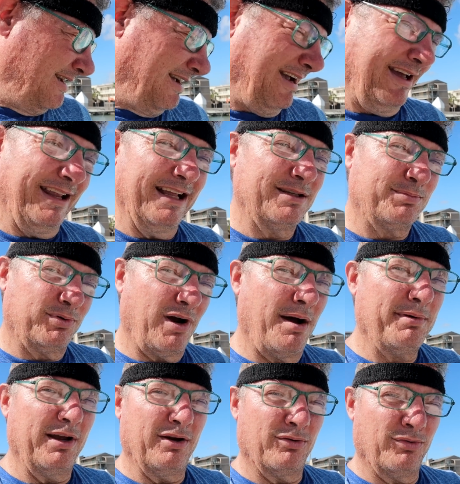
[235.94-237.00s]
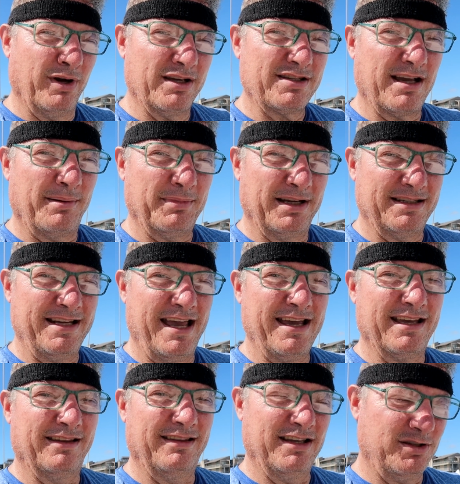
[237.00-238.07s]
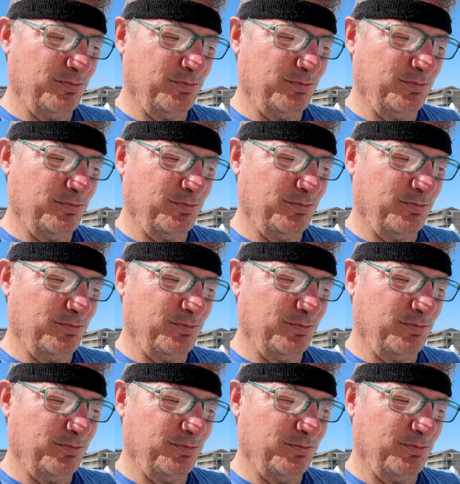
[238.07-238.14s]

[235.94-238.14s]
And that's probably a risk I'm going to take at this